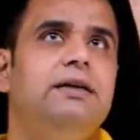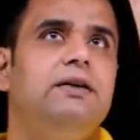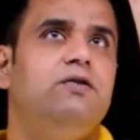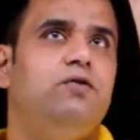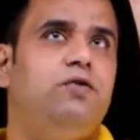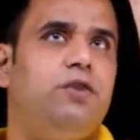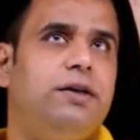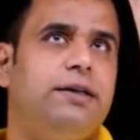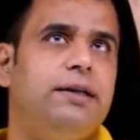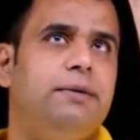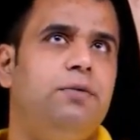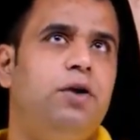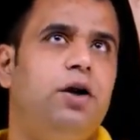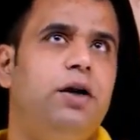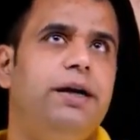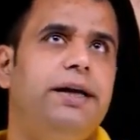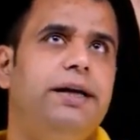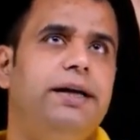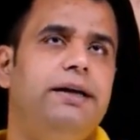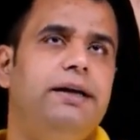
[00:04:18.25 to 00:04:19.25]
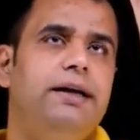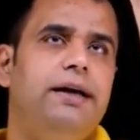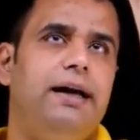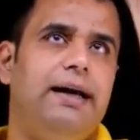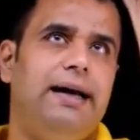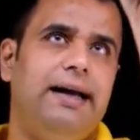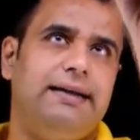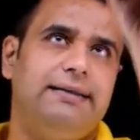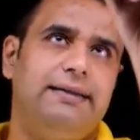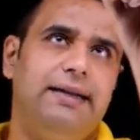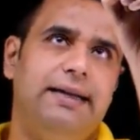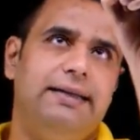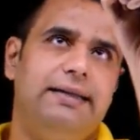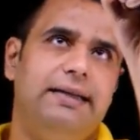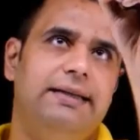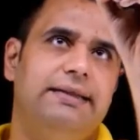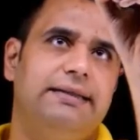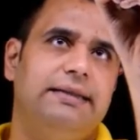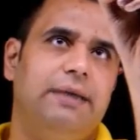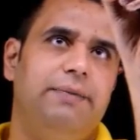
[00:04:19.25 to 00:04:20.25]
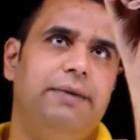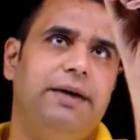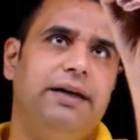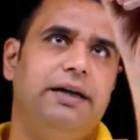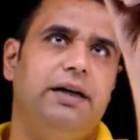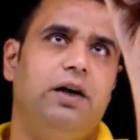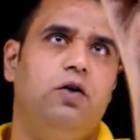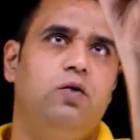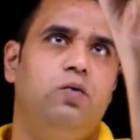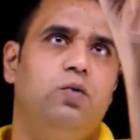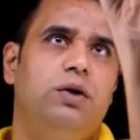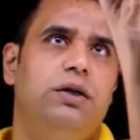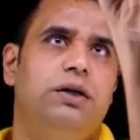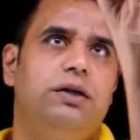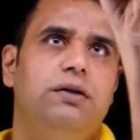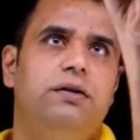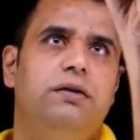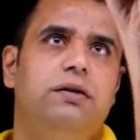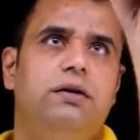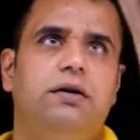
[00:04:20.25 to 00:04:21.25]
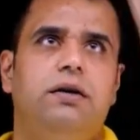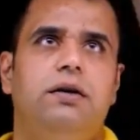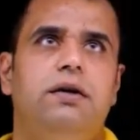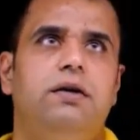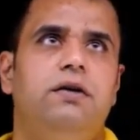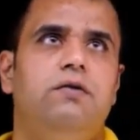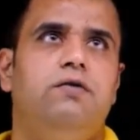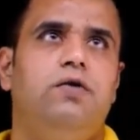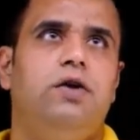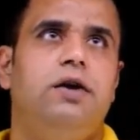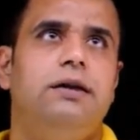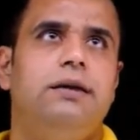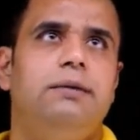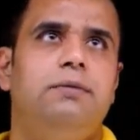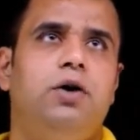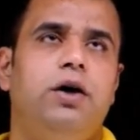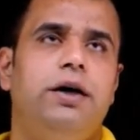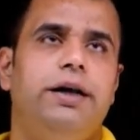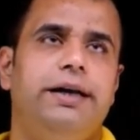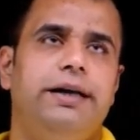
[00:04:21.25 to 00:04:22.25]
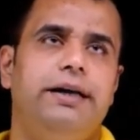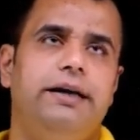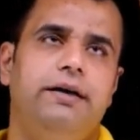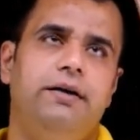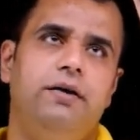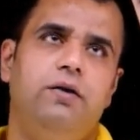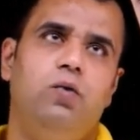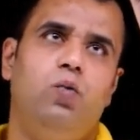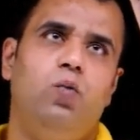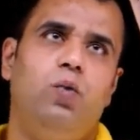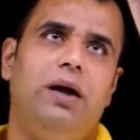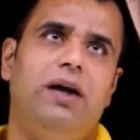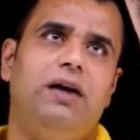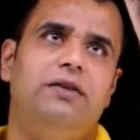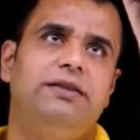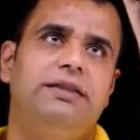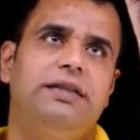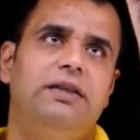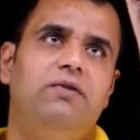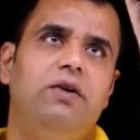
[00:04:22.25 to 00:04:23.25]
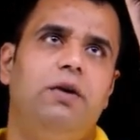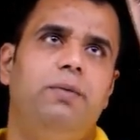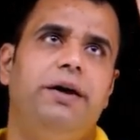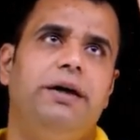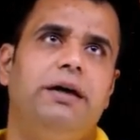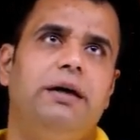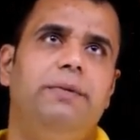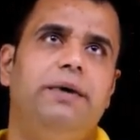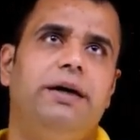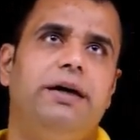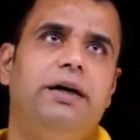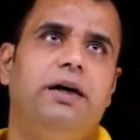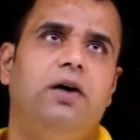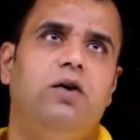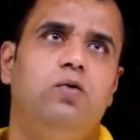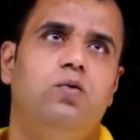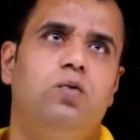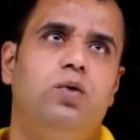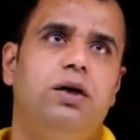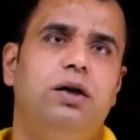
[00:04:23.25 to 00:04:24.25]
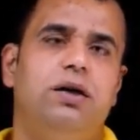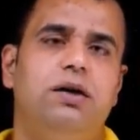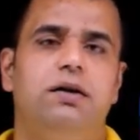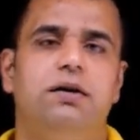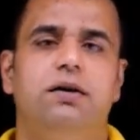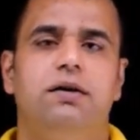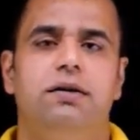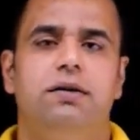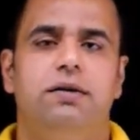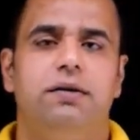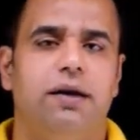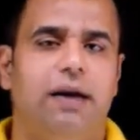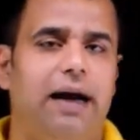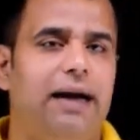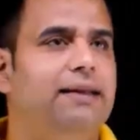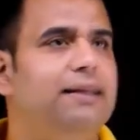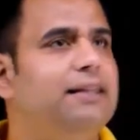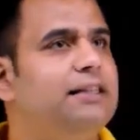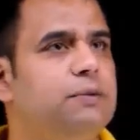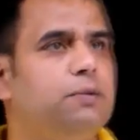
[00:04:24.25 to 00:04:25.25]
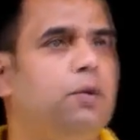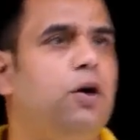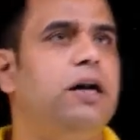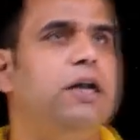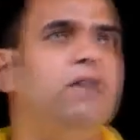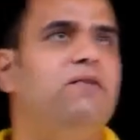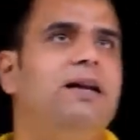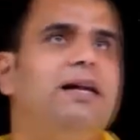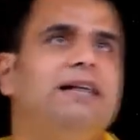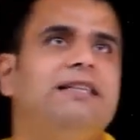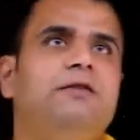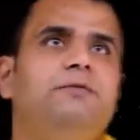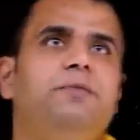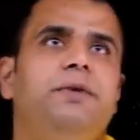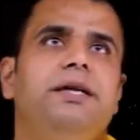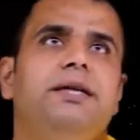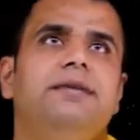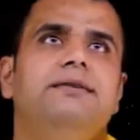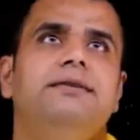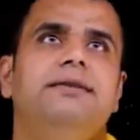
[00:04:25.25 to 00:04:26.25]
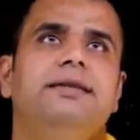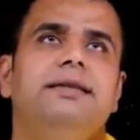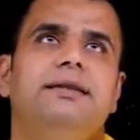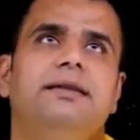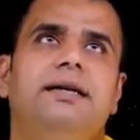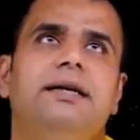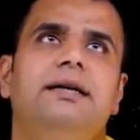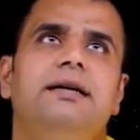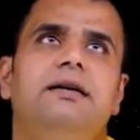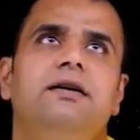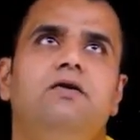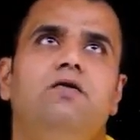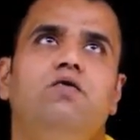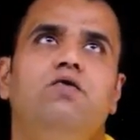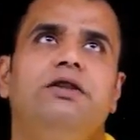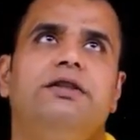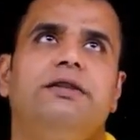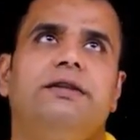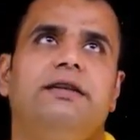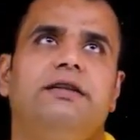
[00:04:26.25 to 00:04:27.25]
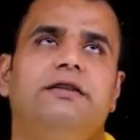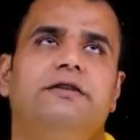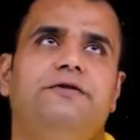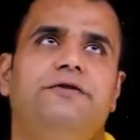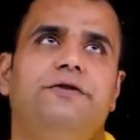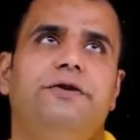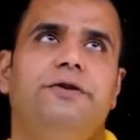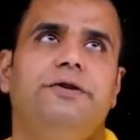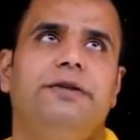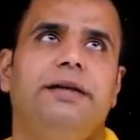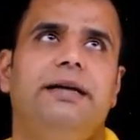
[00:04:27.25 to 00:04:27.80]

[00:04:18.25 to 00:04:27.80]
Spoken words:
For the body, acceleration is coming downward. For the body, velocity will be coming downward. And this body will experiencing the viscous force.